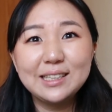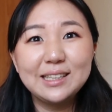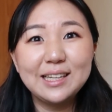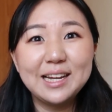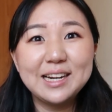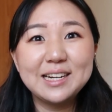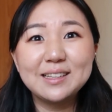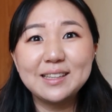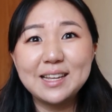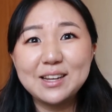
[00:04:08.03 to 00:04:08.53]

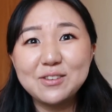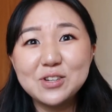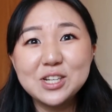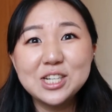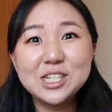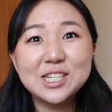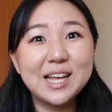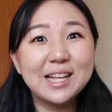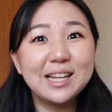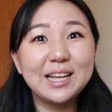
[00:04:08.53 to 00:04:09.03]
like
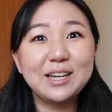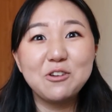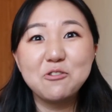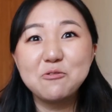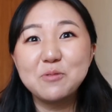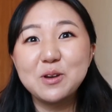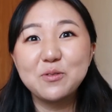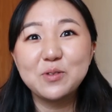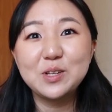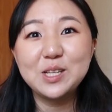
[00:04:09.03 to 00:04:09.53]
language that like
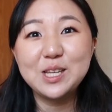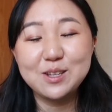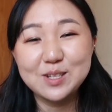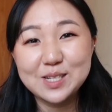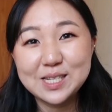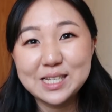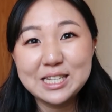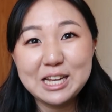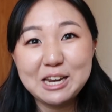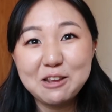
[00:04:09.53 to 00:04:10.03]
nobody really
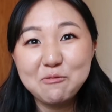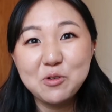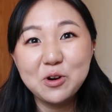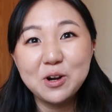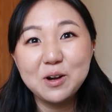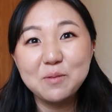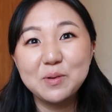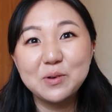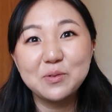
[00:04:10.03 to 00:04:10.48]
uses anymore,